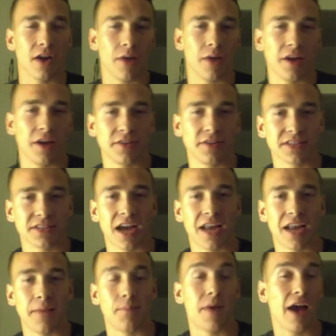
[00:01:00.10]
I ran into this guy
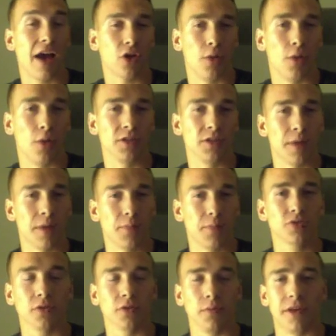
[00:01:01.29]
named Pat Comer. He's my
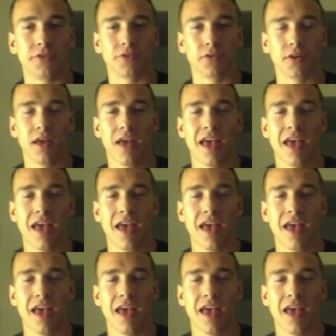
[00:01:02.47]
personal mentor.